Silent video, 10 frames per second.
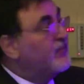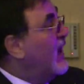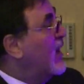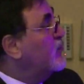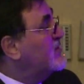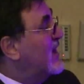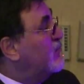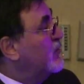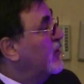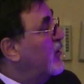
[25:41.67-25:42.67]
I use that
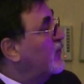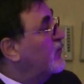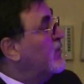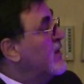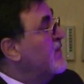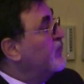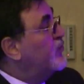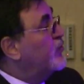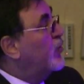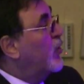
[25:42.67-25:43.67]
model also to
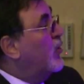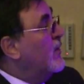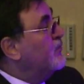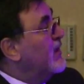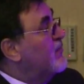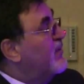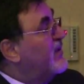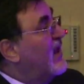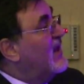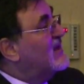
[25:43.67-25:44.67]
grow
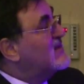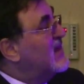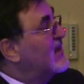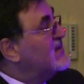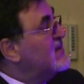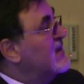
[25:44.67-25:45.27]
epithelial cells